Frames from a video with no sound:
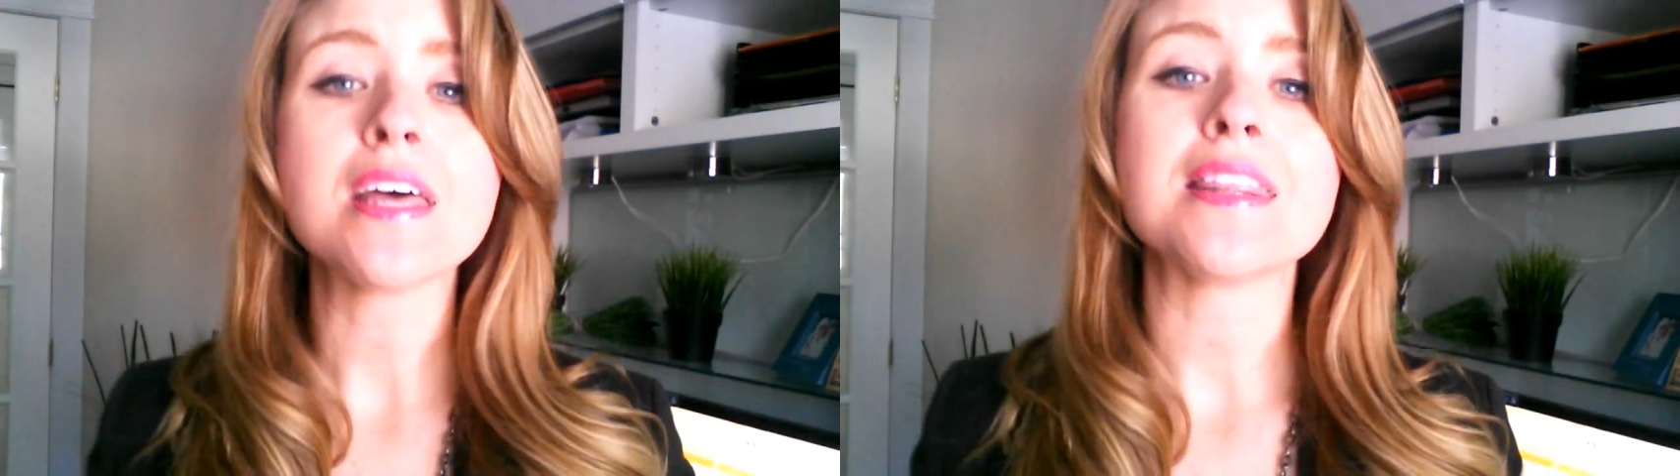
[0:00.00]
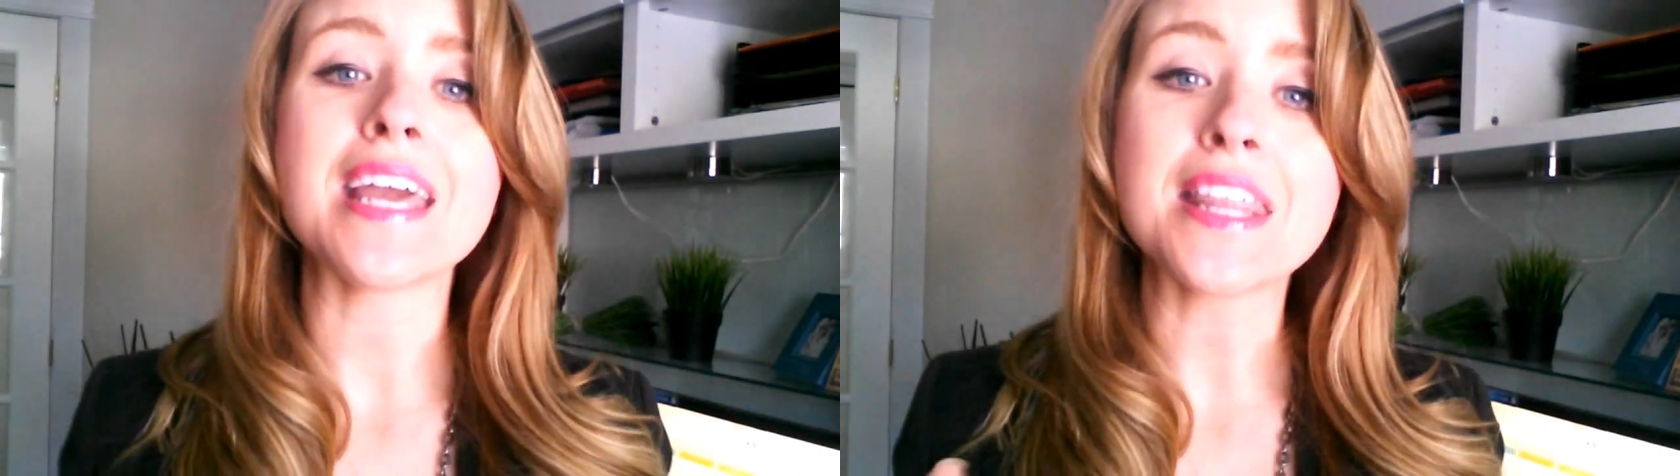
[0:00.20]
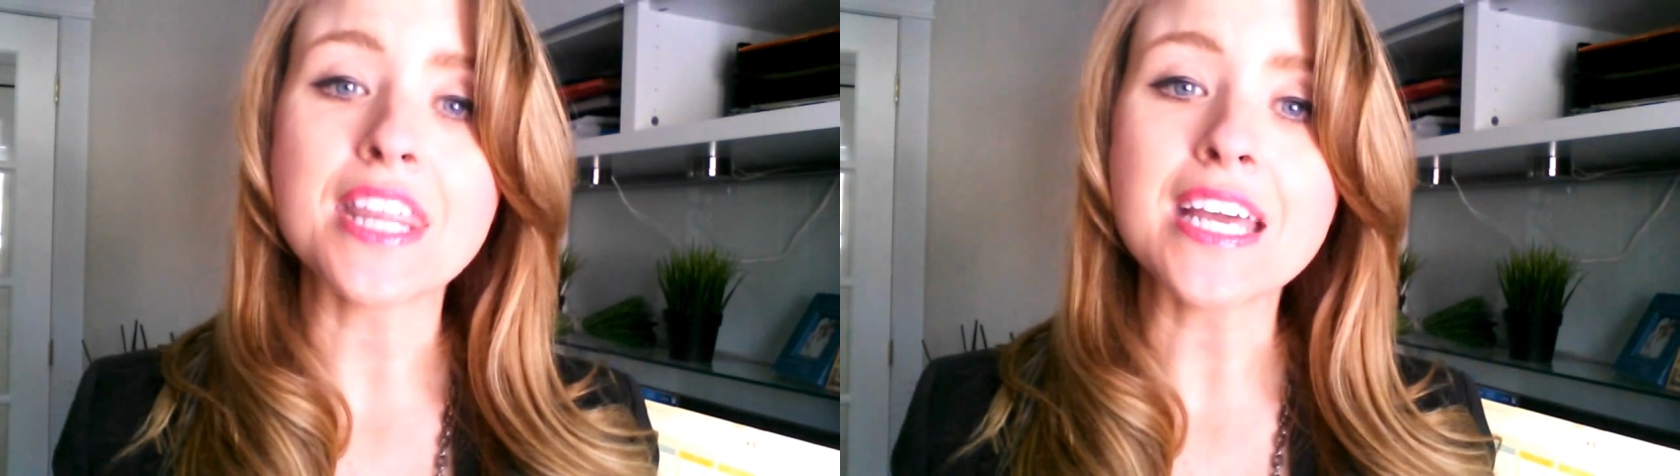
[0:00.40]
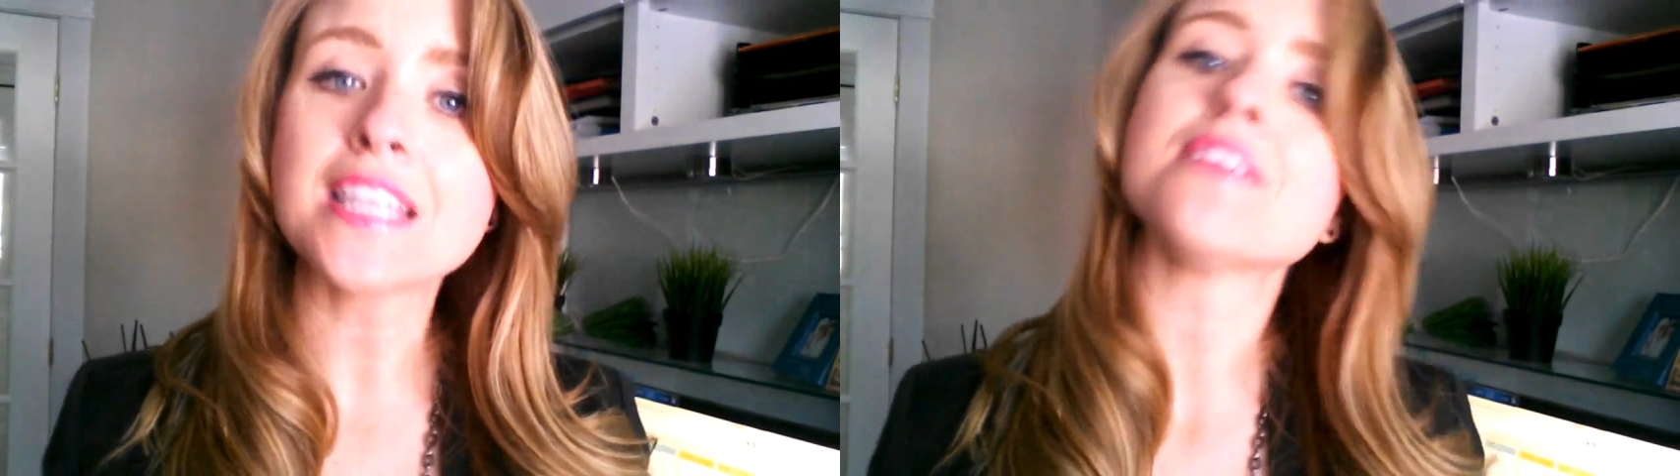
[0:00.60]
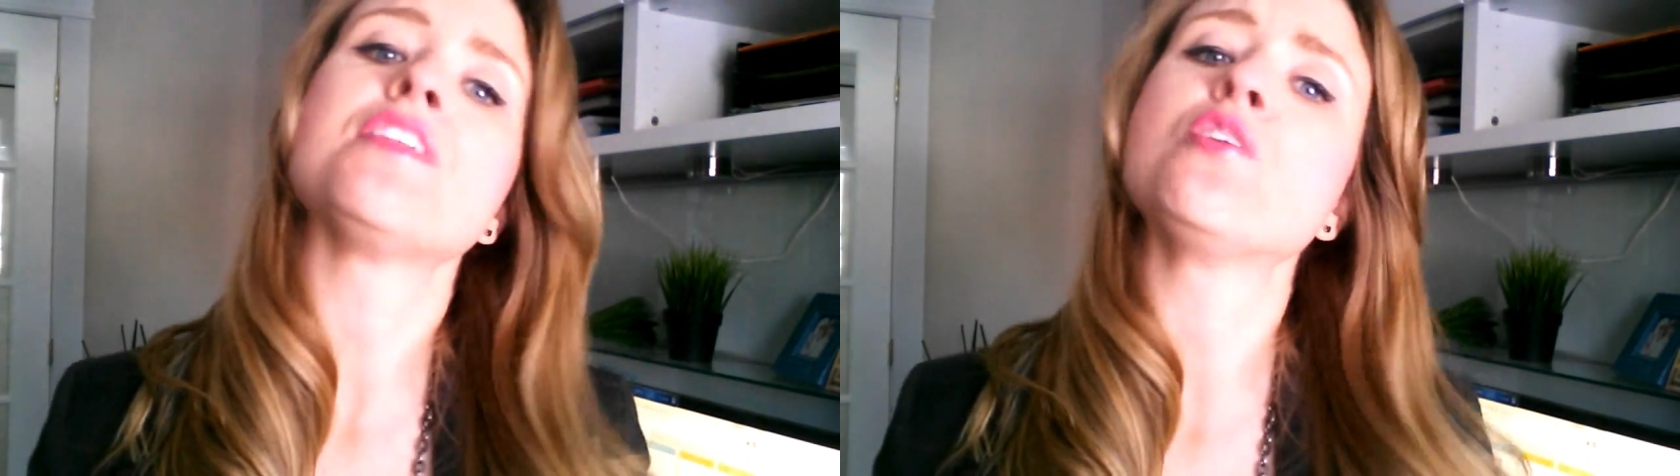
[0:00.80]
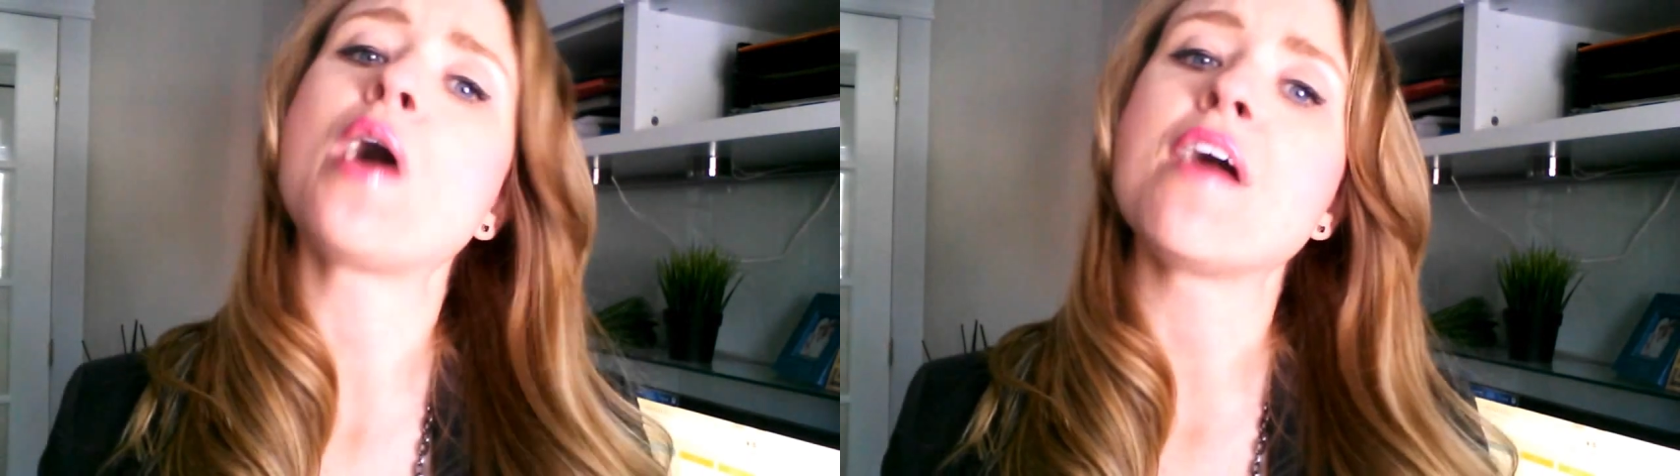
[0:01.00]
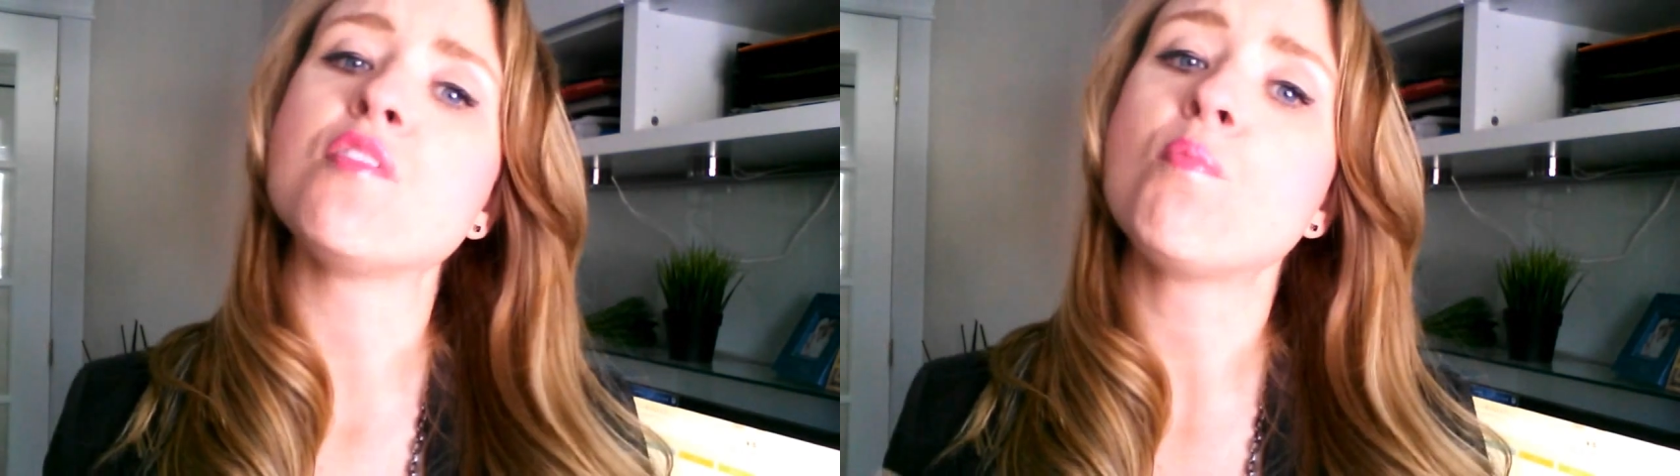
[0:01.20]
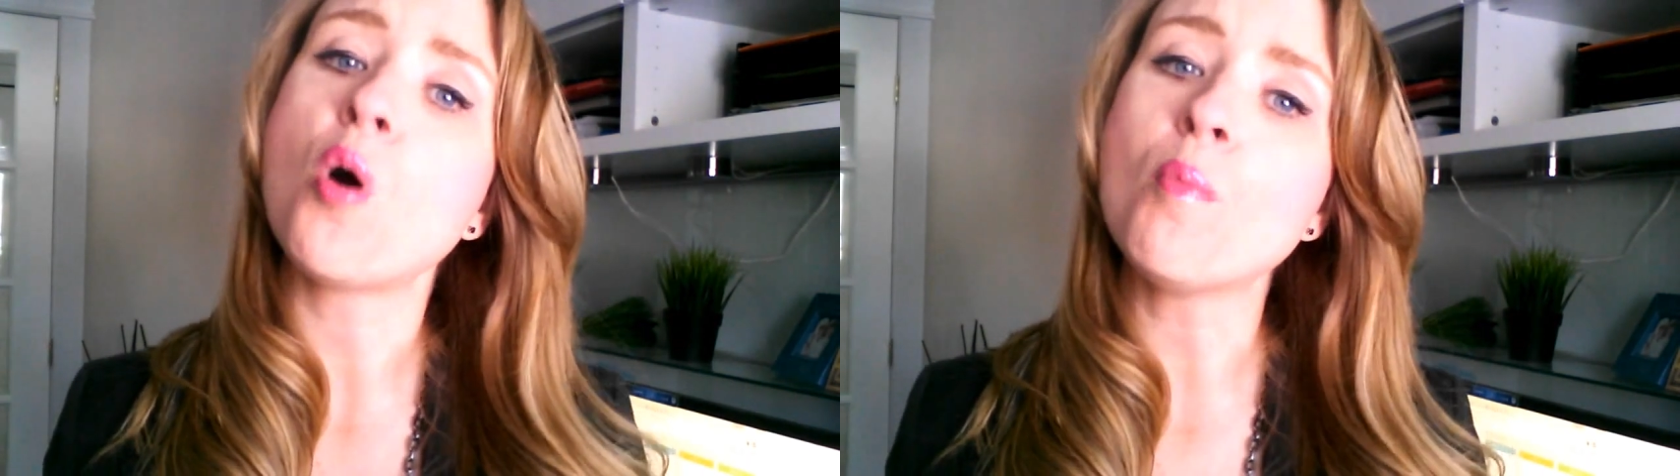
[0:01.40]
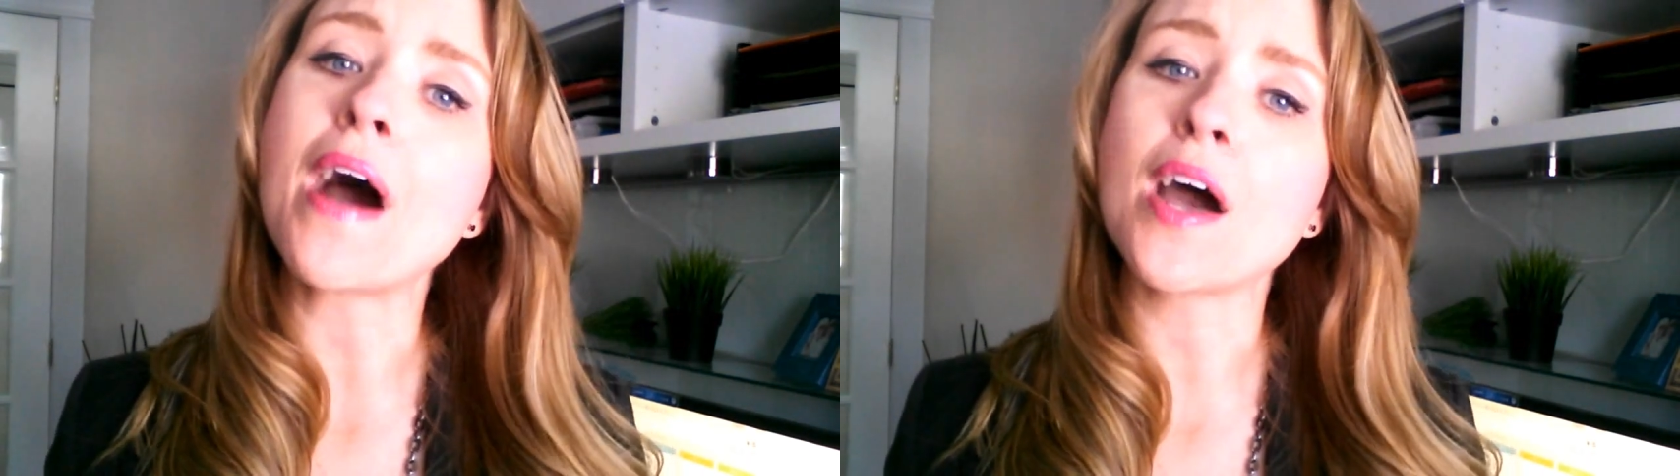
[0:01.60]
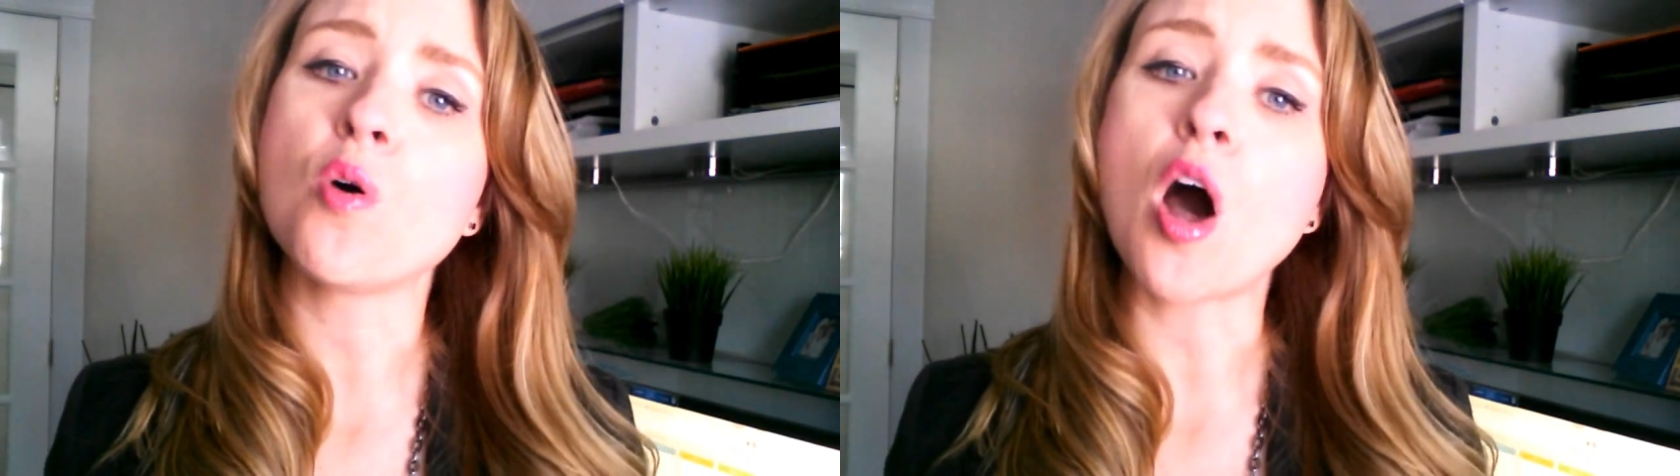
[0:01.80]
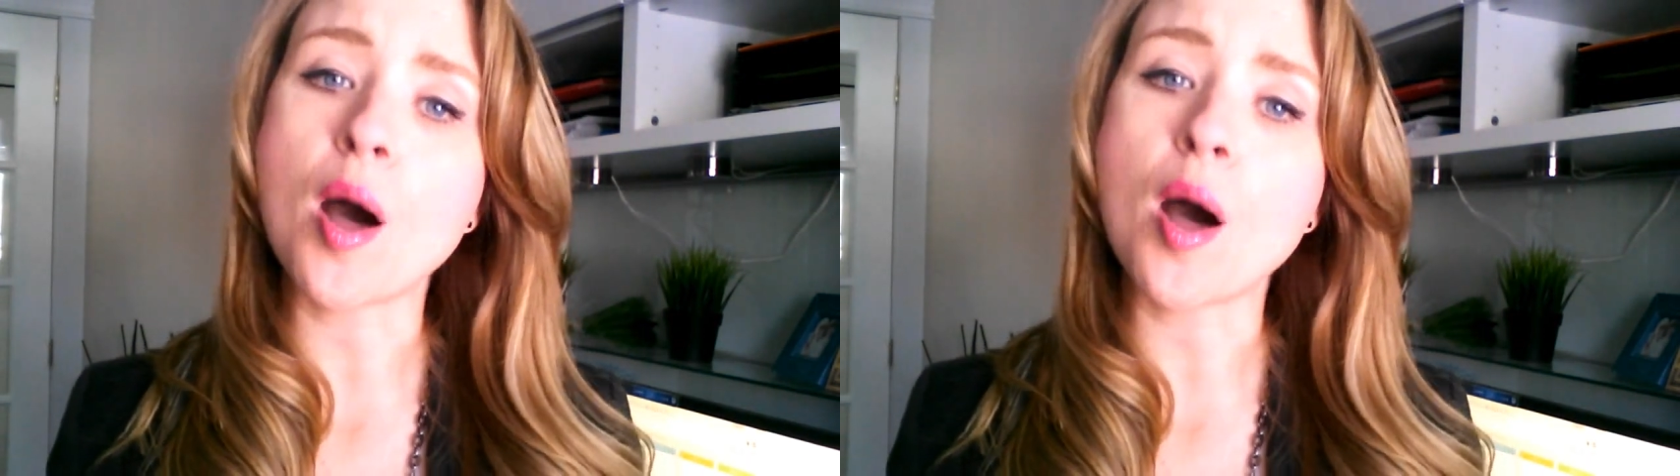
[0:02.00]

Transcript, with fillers: They think if you have a mobile